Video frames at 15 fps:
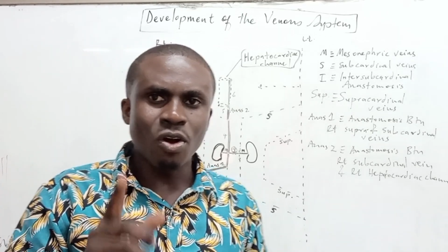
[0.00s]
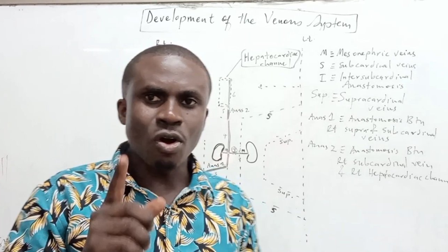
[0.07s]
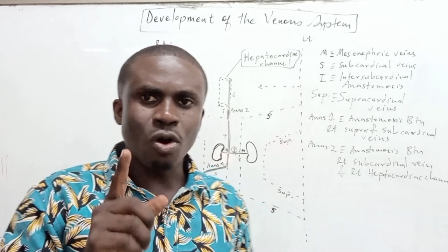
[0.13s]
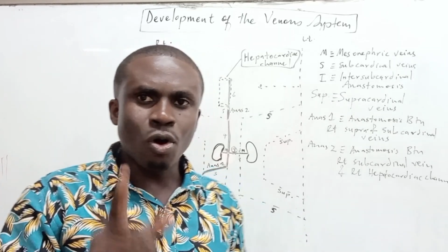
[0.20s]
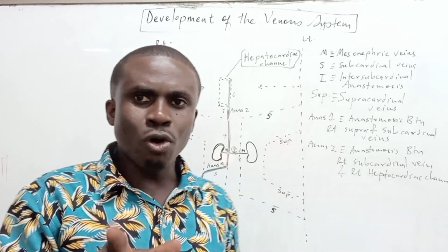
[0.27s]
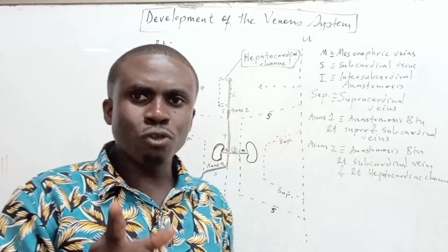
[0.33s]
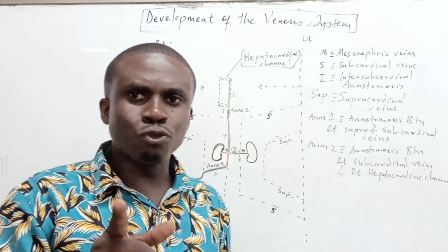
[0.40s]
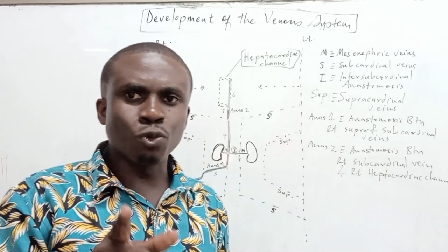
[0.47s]

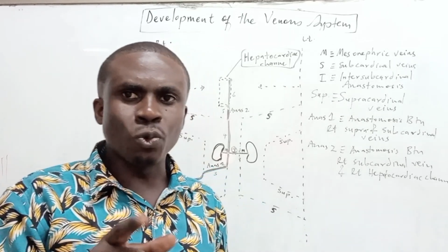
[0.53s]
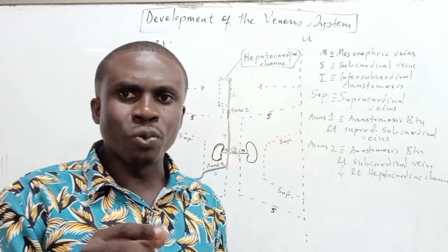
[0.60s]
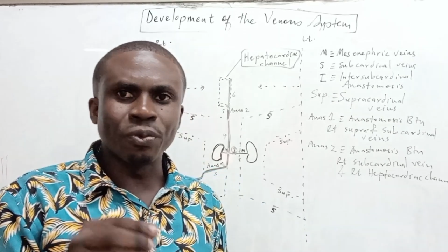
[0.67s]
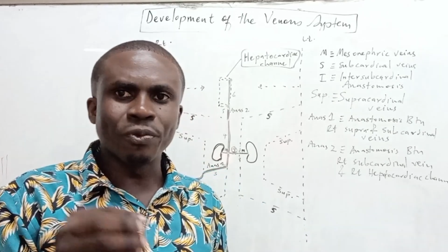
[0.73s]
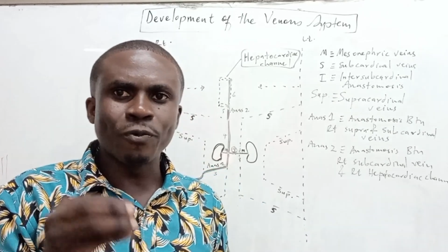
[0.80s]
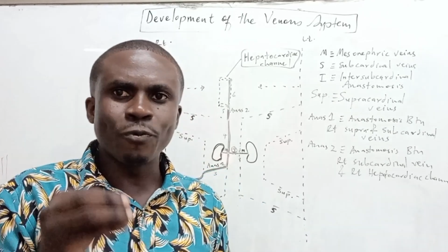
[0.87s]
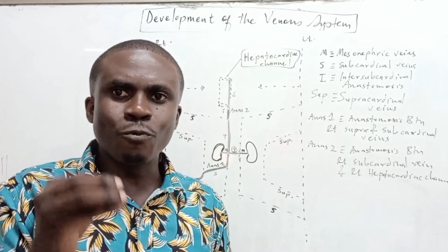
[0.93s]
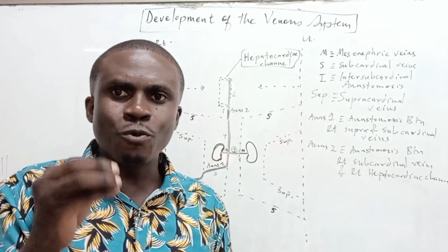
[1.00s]

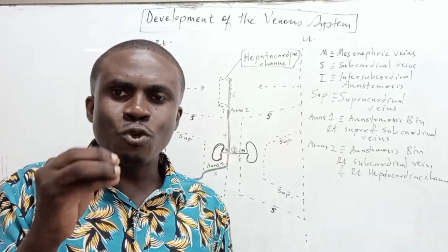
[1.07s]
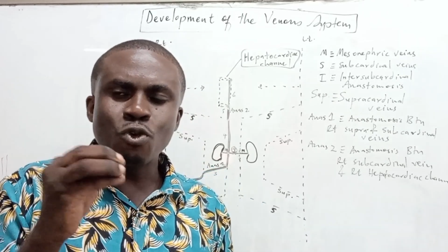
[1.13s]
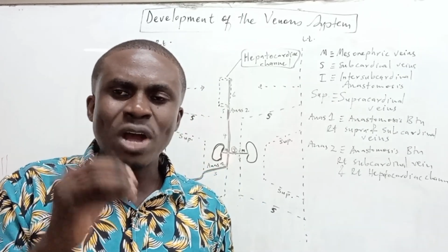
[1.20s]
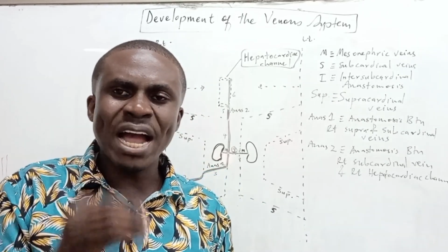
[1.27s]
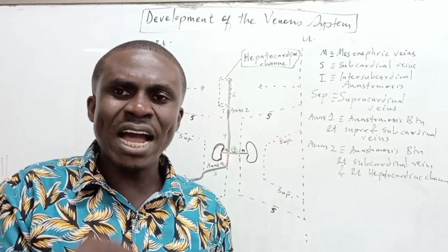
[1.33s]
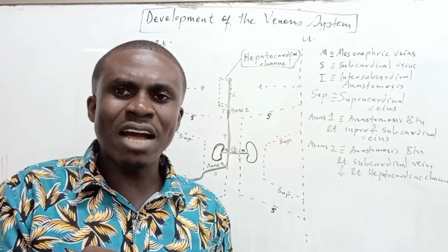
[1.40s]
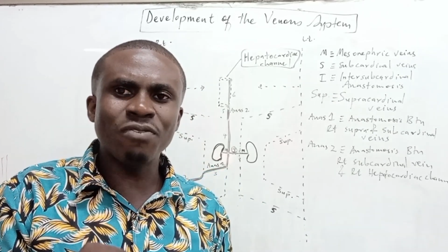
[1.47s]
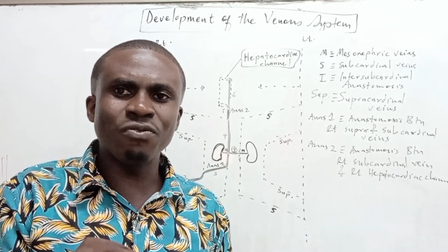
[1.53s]
Also, we will
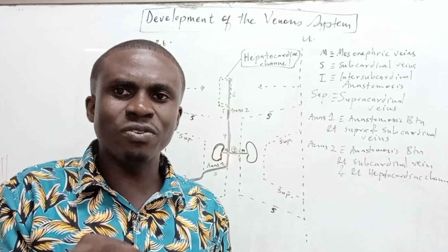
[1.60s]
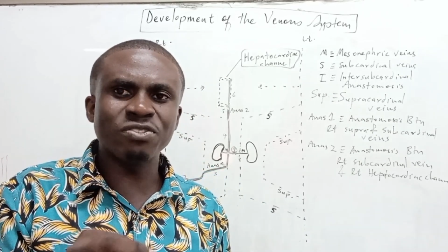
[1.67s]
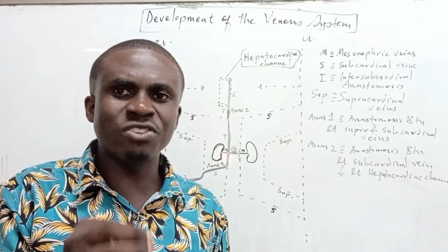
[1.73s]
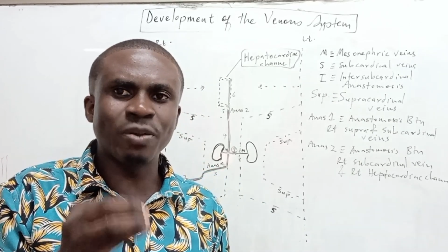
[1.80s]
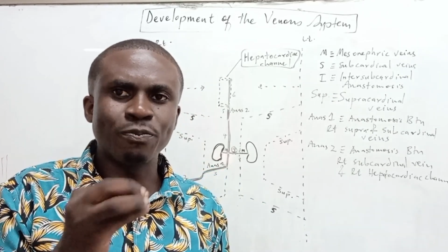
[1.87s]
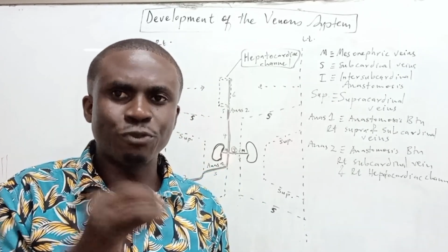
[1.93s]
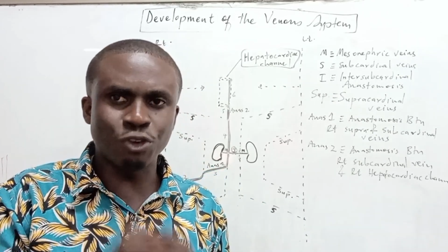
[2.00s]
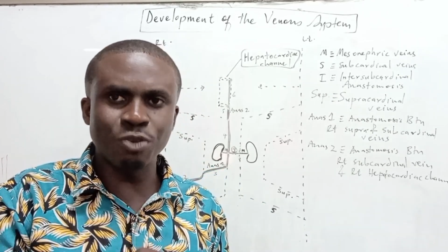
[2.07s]
have
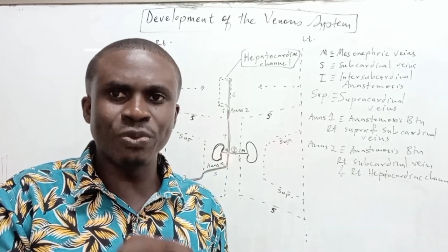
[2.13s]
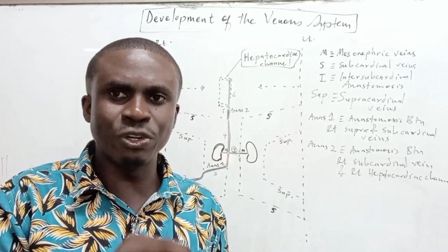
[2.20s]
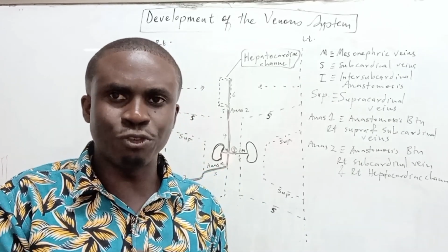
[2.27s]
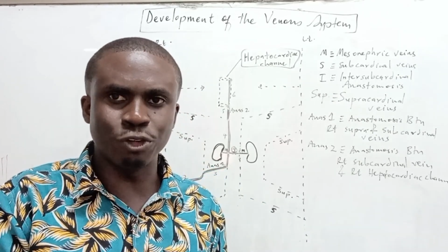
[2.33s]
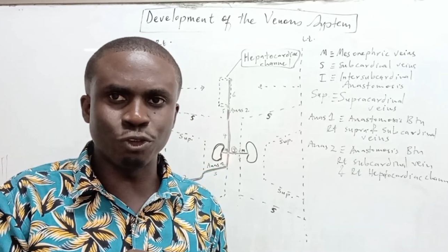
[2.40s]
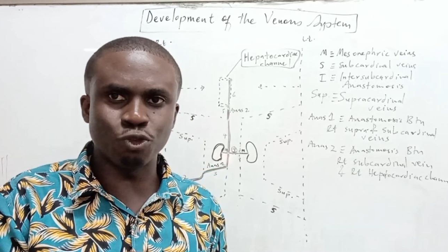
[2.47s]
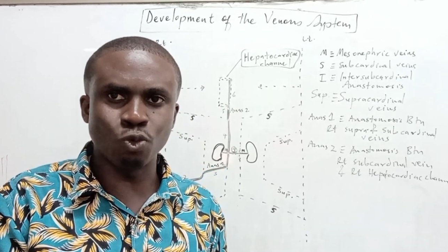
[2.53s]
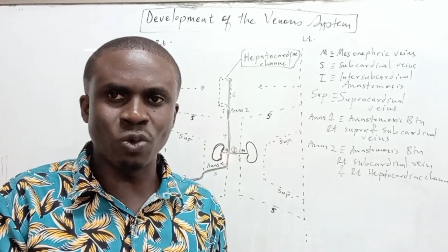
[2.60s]
some
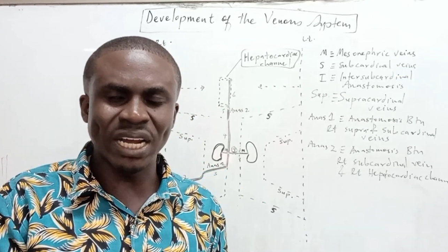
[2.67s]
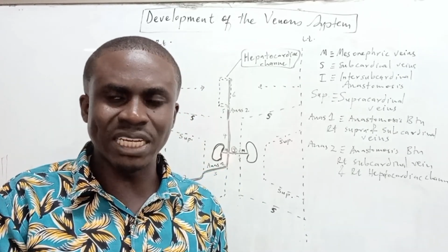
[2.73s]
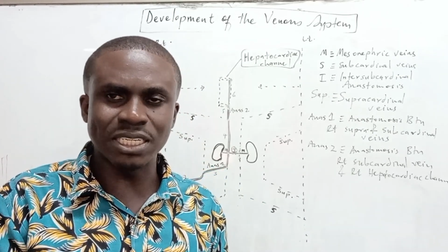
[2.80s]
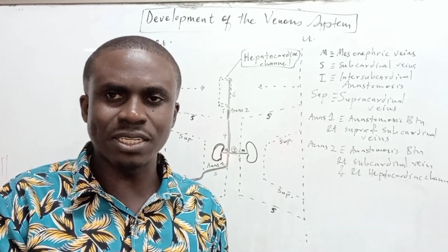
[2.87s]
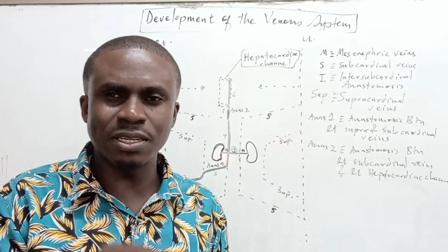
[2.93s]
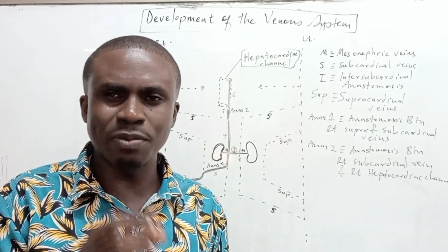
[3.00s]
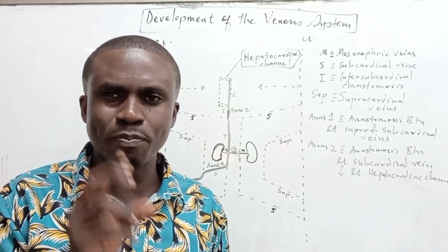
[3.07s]
tributaries to it.